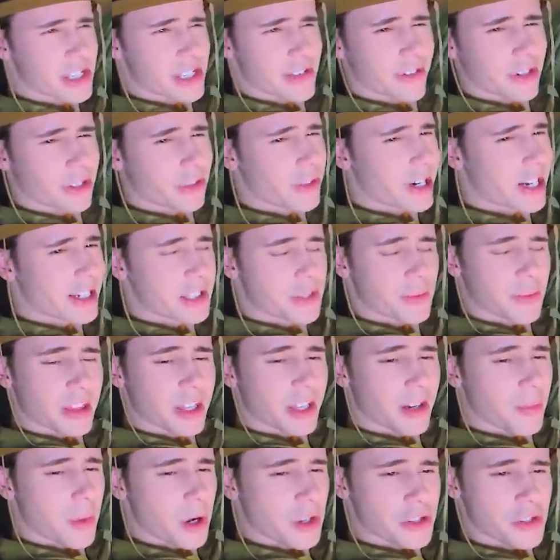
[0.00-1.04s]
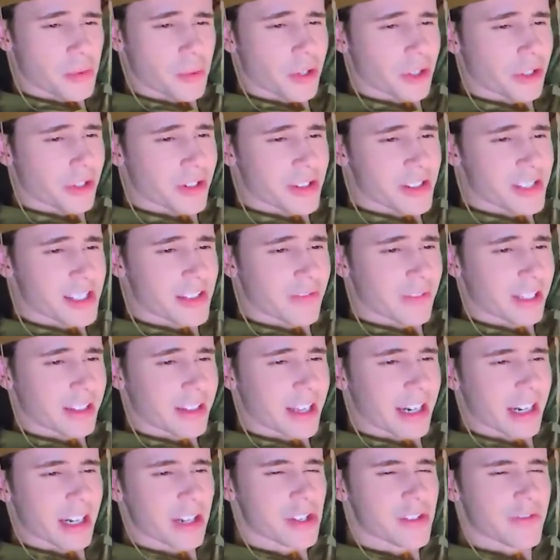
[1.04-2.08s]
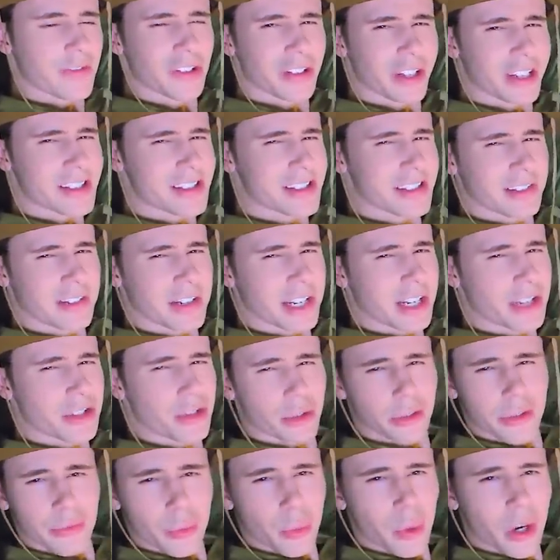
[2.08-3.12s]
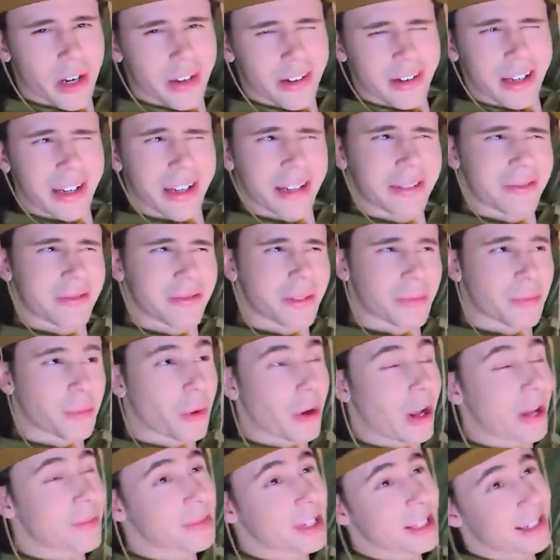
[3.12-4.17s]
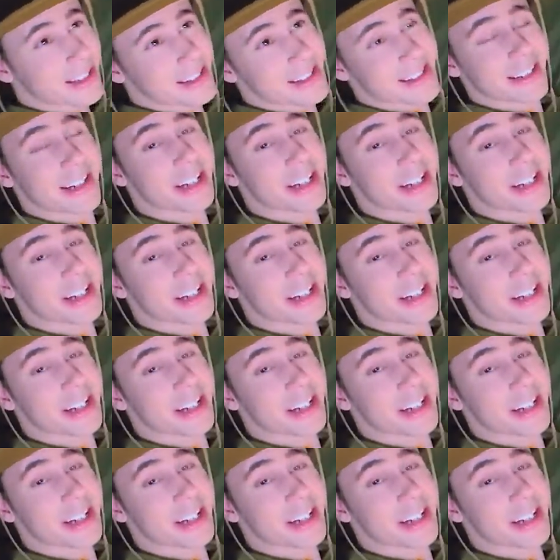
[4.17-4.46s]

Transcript: I've interacted with them on Twitter and stuff like that. I just feel like it's the nature of what, I, I mean, it's the